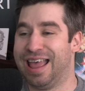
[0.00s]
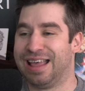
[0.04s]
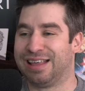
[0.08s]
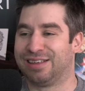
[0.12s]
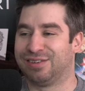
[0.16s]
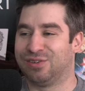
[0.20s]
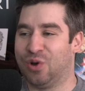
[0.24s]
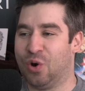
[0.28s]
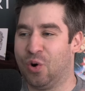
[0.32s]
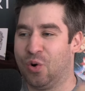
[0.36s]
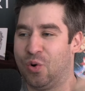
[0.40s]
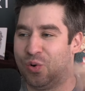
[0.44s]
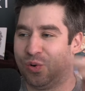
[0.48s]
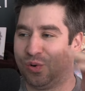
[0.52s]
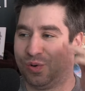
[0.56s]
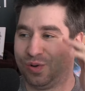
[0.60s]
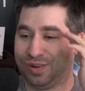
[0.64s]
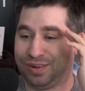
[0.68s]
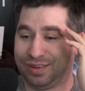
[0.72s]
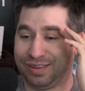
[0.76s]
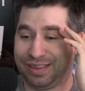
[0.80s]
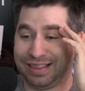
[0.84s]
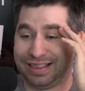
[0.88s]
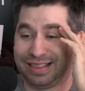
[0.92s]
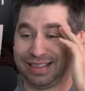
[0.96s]

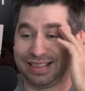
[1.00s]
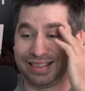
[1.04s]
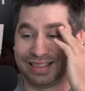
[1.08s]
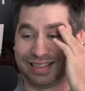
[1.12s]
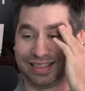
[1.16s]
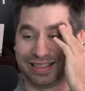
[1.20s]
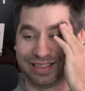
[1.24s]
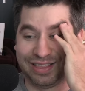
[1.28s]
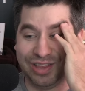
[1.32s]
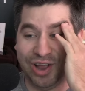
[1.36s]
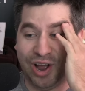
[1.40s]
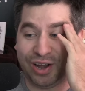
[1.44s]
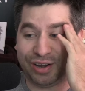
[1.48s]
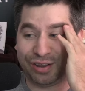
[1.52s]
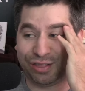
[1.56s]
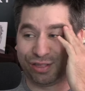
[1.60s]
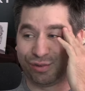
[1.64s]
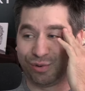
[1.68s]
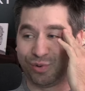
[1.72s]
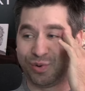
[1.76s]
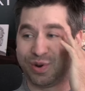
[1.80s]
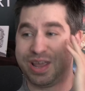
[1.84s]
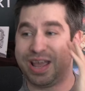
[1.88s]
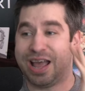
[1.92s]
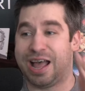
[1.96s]
So, not
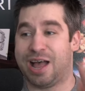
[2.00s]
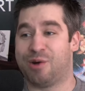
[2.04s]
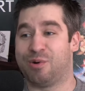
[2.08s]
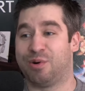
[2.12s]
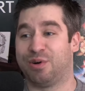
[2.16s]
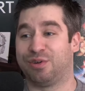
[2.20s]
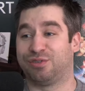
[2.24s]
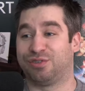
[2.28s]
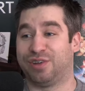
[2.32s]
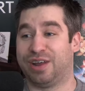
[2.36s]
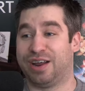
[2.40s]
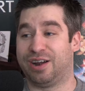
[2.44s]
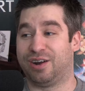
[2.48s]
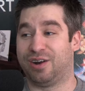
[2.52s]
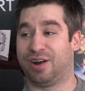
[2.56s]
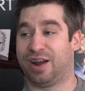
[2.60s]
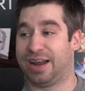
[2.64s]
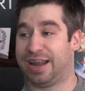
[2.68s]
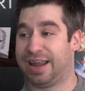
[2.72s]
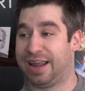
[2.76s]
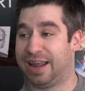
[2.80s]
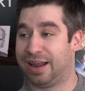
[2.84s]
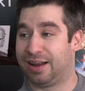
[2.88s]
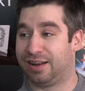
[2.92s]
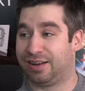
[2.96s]
three hours later,
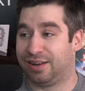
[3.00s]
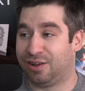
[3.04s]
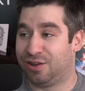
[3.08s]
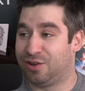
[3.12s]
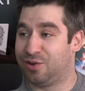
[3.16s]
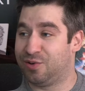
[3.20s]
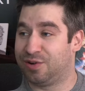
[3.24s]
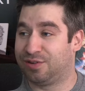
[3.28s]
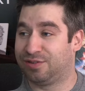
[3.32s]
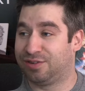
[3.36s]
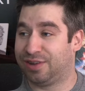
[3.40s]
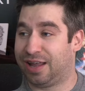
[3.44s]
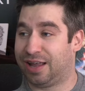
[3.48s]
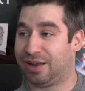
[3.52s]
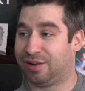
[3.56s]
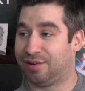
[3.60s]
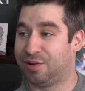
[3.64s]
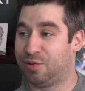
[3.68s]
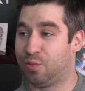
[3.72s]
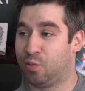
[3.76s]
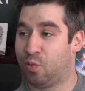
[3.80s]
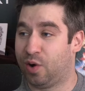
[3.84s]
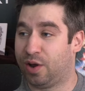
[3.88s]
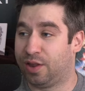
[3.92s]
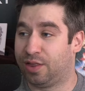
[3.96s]
I can't tell you
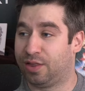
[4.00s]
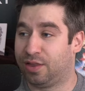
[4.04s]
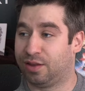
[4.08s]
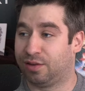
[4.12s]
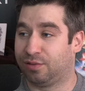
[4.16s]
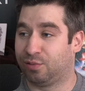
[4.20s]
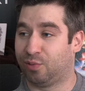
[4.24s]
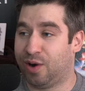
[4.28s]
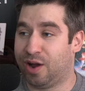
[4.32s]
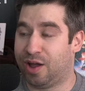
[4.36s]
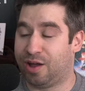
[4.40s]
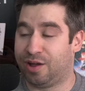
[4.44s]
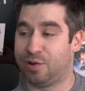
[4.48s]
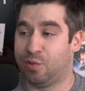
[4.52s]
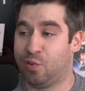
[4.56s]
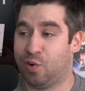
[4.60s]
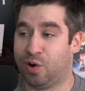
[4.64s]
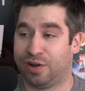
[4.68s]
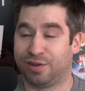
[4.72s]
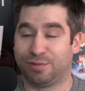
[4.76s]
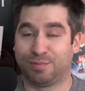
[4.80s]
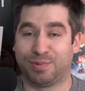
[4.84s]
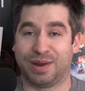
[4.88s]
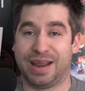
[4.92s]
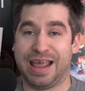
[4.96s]
exactly when this rally
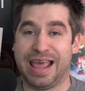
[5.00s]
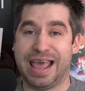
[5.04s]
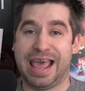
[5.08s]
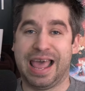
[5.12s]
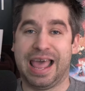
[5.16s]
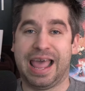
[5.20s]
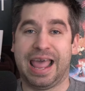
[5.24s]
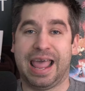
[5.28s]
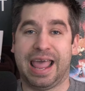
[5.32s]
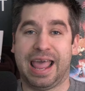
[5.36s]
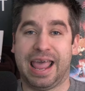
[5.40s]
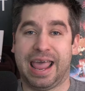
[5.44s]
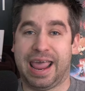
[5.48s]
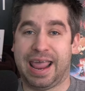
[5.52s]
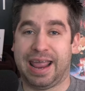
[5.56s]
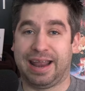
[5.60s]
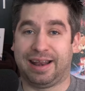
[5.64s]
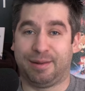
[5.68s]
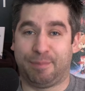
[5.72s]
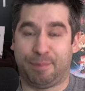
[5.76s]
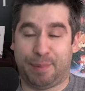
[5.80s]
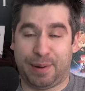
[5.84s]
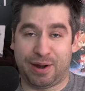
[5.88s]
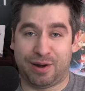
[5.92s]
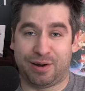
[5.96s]
was, but
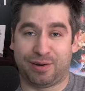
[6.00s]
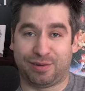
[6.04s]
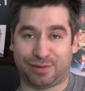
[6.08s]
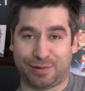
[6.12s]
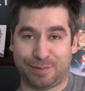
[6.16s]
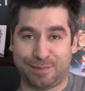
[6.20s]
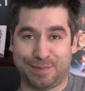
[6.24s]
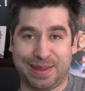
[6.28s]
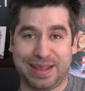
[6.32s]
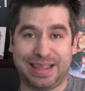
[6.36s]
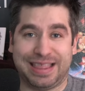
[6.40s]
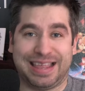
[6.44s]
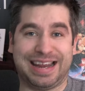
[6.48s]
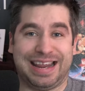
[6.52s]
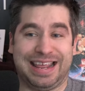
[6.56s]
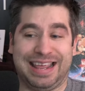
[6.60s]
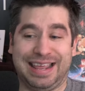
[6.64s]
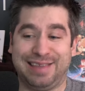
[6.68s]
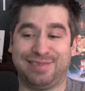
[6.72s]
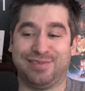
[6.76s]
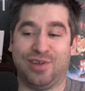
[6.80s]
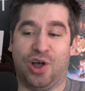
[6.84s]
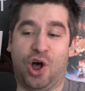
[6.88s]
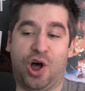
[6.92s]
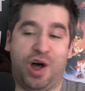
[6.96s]
it appears to be that
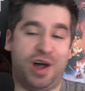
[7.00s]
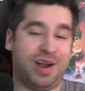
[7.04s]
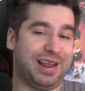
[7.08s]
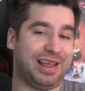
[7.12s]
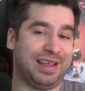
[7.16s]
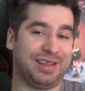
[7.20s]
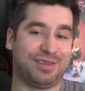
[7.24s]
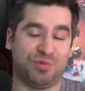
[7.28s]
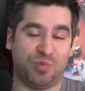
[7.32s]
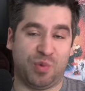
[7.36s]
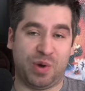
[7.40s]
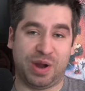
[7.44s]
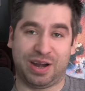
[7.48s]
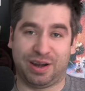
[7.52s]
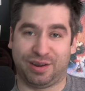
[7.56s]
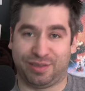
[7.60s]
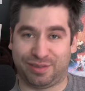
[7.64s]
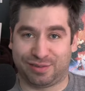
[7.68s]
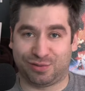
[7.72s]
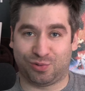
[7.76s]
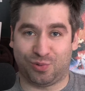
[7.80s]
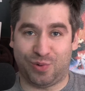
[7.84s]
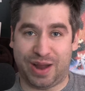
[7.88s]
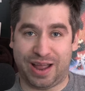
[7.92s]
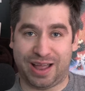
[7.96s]
he's on his way to
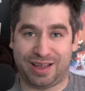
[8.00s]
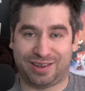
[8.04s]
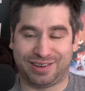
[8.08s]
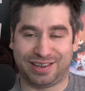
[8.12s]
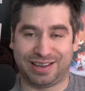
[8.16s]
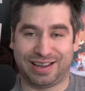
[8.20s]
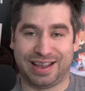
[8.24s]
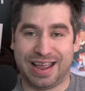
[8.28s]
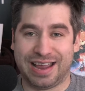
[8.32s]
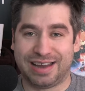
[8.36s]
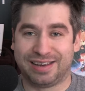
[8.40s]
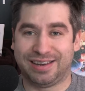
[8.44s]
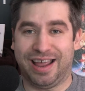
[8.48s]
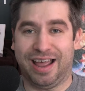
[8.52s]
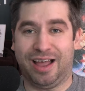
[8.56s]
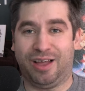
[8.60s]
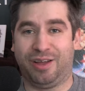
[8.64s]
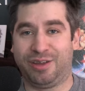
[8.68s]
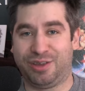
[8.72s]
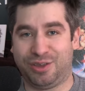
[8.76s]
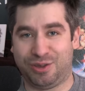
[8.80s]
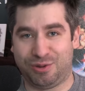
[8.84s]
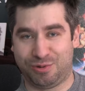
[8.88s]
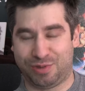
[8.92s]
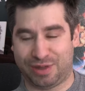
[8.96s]
this rally,
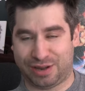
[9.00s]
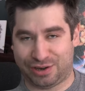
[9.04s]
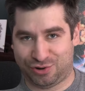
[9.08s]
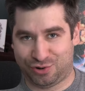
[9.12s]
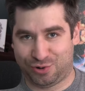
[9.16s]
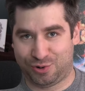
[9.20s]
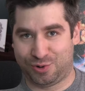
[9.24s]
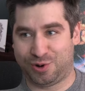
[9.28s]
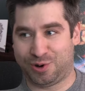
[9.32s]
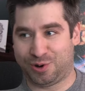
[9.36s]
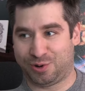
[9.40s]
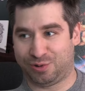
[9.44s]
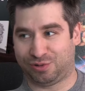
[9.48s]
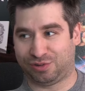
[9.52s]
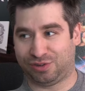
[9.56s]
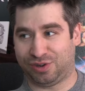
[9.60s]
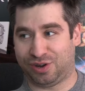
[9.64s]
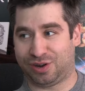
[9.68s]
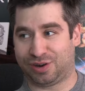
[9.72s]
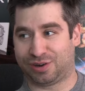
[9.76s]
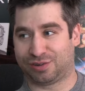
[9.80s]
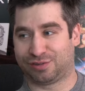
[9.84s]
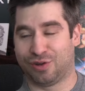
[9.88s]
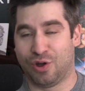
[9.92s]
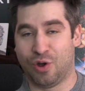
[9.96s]
telling you that Trudeau
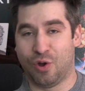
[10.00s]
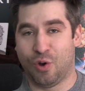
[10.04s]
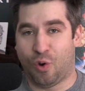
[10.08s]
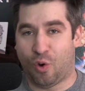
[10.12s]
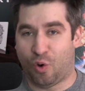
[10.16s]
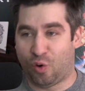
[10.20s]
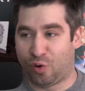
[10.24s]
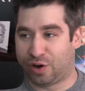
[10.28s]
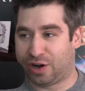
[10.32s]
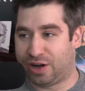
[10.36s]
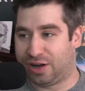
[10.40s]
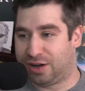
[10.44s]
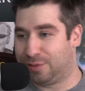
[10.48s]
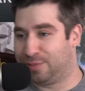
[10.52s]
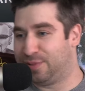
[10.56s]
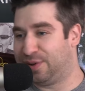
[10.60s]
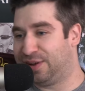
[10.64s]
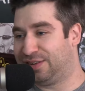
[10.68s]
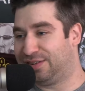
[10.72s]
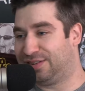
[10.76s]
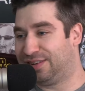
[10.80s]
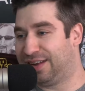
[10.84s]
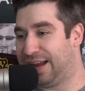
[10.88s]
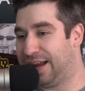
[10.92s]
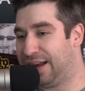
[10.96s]
sucks, only to be
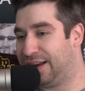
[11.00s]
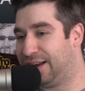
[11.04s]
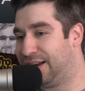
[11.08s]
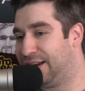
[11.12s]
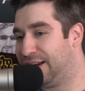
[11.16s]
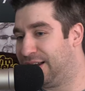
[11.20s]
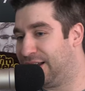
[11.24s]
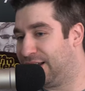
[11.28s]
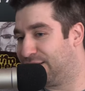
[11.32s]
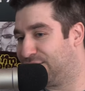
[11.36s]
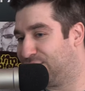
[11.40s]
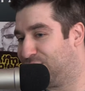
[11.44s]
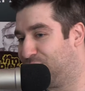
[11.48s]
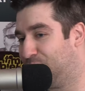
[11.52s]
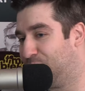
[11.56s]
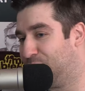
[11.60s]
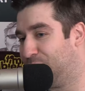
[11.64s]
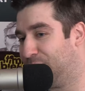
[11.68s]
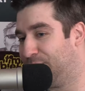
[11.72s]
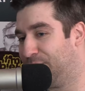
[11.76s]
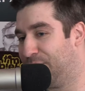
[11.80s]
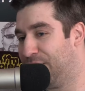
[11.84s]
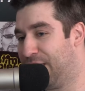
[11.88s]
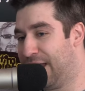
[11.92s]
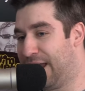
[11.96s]
standing next to
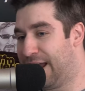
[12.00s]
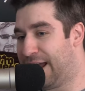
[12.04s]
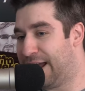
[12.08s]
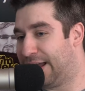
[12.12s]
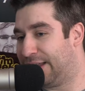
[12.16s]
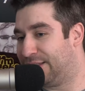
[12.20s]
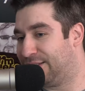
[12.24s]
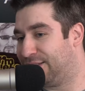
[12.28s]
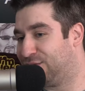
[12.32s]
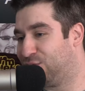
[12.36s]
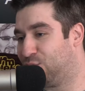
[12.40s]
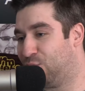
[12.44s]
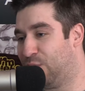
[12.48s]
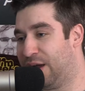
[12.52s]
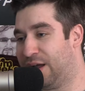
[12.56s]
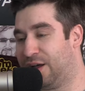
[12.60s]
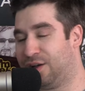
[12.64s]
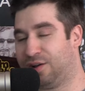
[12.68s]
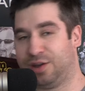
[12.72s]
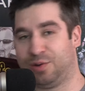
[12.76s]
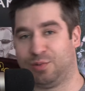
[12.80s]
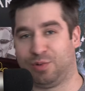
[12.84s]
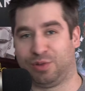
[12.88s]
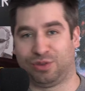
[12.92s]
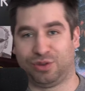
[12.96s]
him at this
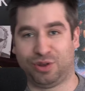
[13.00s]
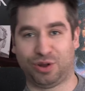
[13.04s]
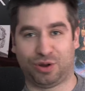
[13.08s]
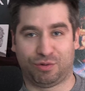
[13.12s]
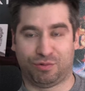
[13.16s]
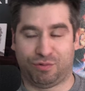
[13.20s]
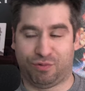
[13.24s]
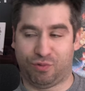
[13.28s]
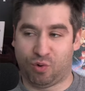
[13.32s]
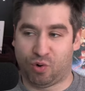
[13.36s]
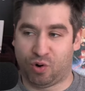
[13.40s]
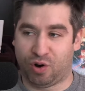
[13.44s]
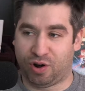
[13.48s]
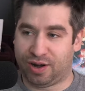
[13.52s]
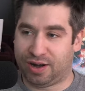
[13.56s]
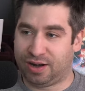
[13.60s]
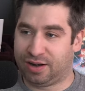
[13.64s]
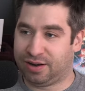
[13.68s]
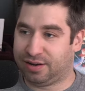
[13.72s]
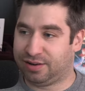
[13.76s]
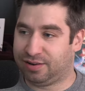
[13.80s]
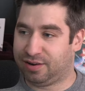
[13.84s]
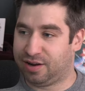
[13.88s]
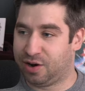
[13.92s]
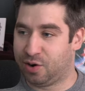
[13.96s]
rally with Doug Ford.
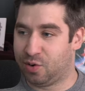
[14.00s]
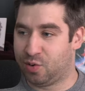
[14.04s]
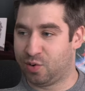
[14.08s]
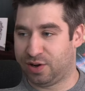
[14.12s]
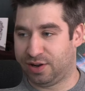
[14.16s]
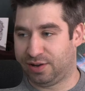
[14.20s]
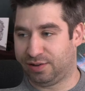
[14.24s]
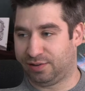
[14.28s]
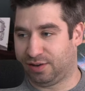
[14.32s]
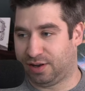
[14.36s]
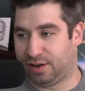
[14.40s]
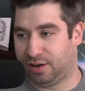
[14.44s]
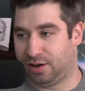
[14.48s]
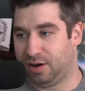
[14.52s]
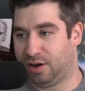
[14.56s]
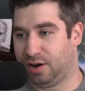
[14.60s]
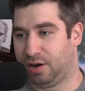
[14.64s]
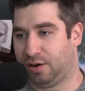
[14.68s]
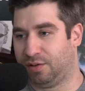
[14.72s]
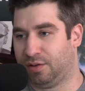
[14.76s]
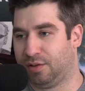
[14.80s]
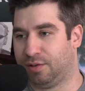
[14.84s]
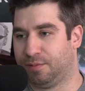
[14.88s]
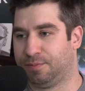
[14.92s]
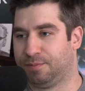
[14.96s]
And let's hear what he said
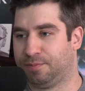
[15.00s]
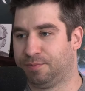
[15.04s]
here.